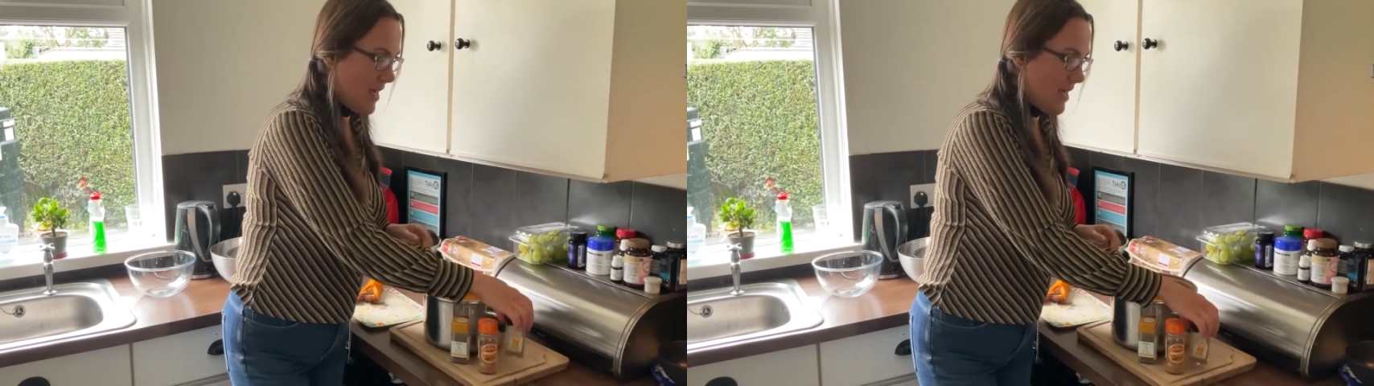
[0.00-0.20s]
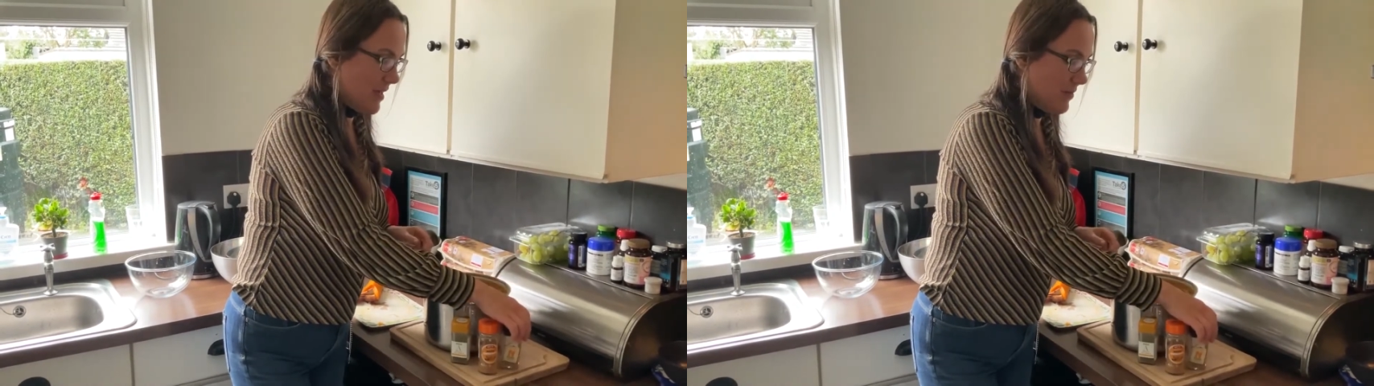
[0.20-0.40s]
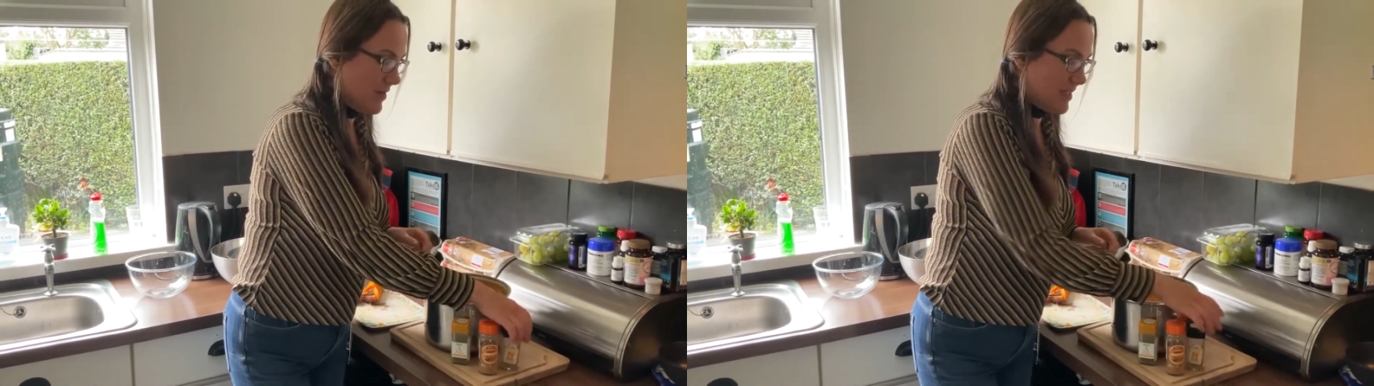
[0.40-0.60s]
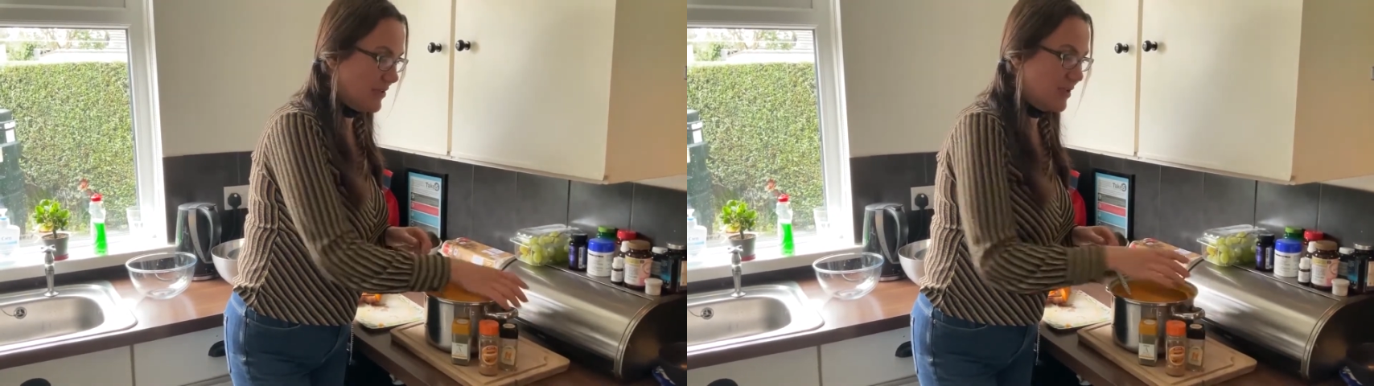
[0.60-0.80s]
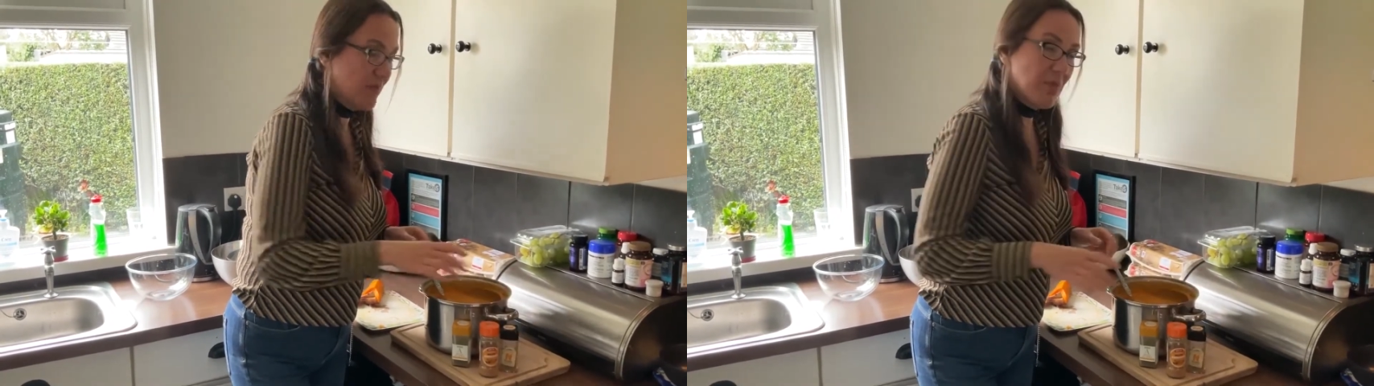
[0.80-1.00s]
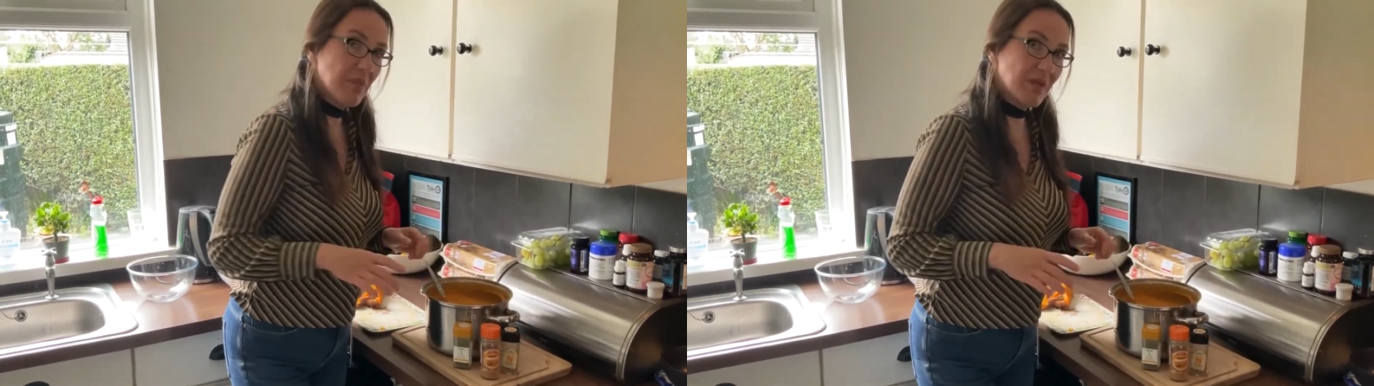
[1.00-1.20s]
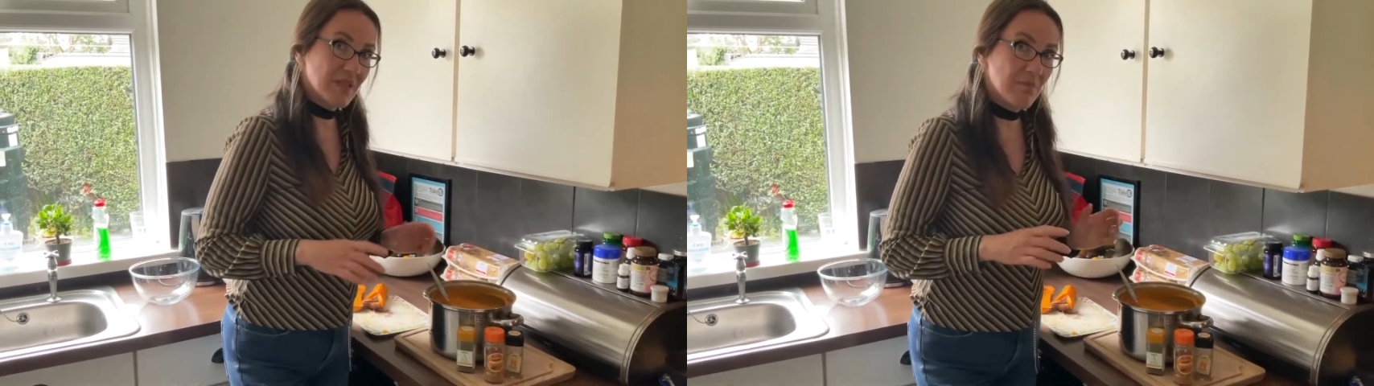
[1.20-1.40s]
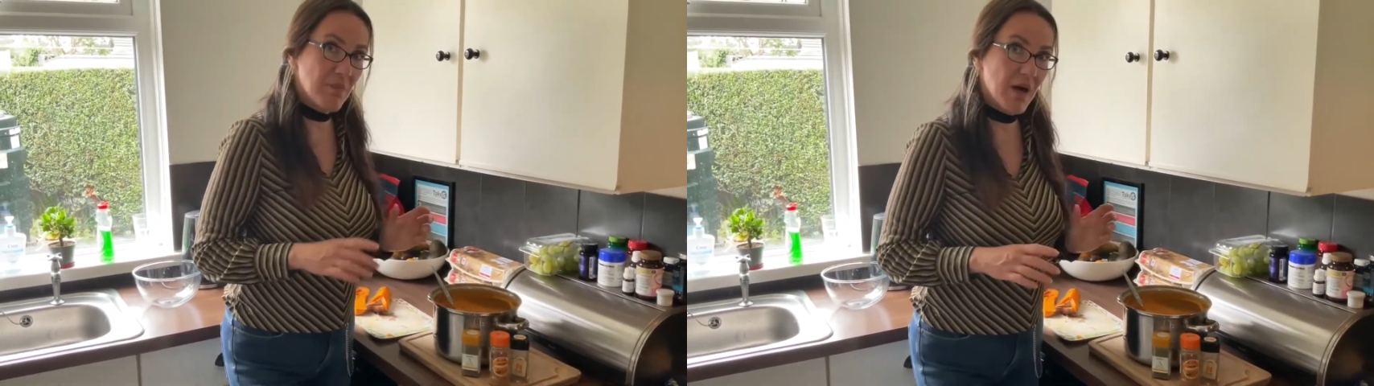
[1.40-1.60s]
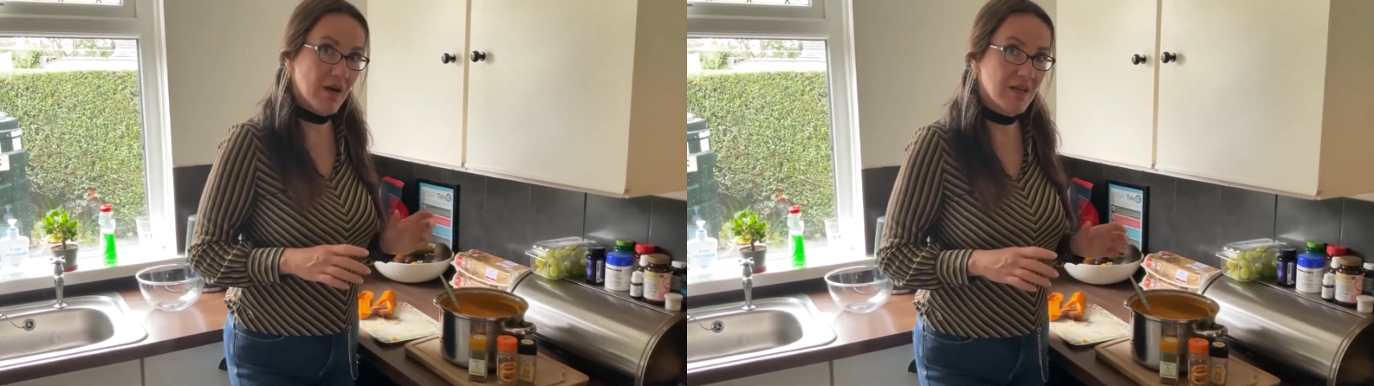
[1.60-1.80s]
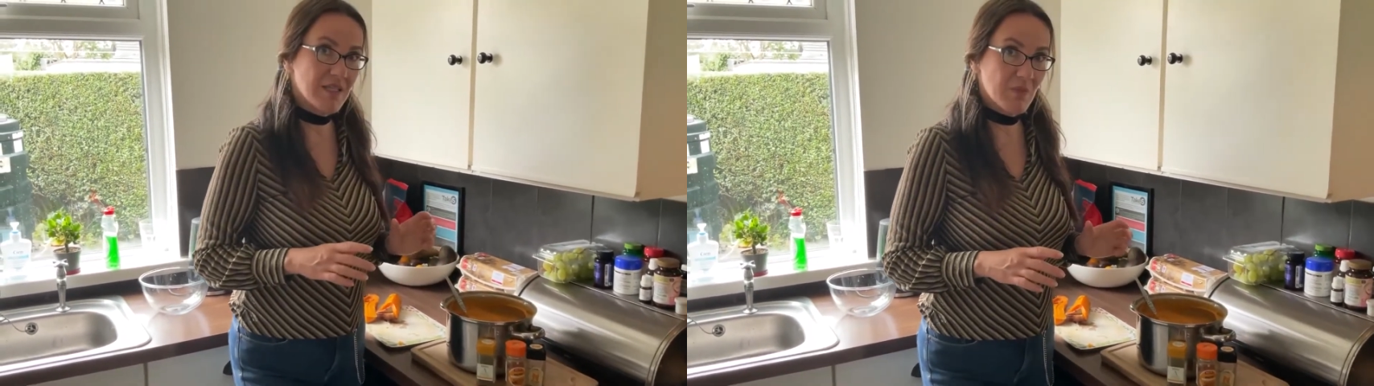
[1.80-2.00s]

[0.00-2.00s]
Essentially pumpkin pie